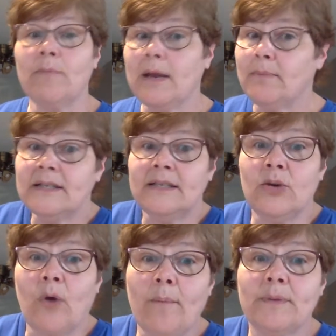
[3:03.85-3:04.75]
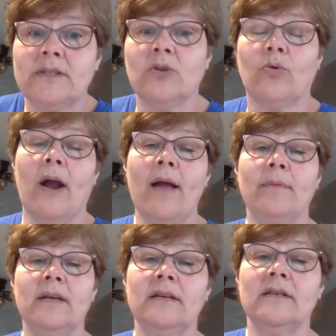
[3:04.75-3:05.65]
maybe see grandpas and
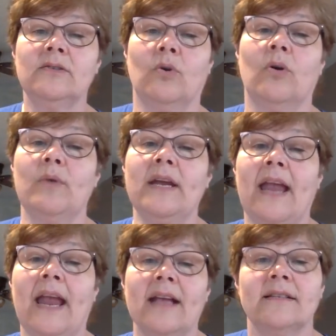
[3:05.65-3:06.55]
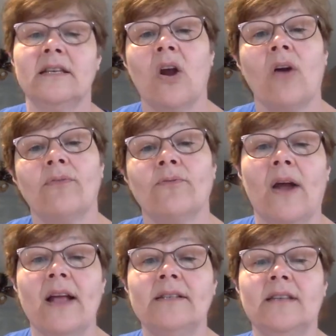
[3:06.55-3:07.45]
grandmas or we can't see our
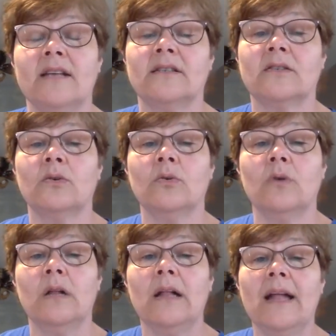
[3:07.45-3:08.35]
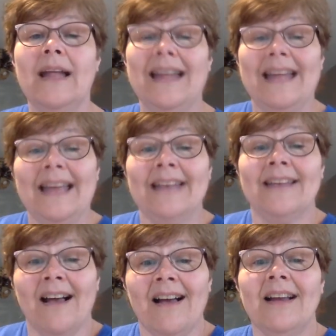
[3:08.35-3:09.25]
friends at school. And
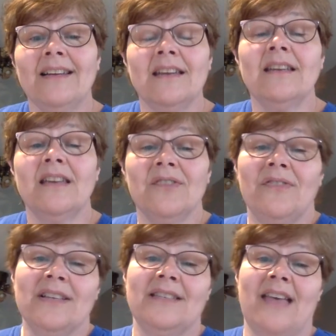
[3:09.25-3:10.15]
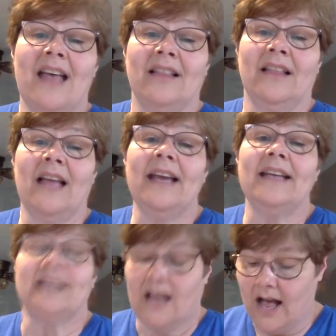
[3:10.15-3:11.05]
God can give us that
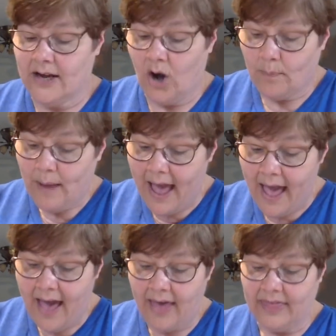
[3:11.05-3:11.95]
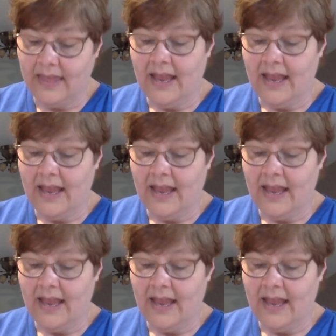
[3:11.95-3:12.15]
light on our path,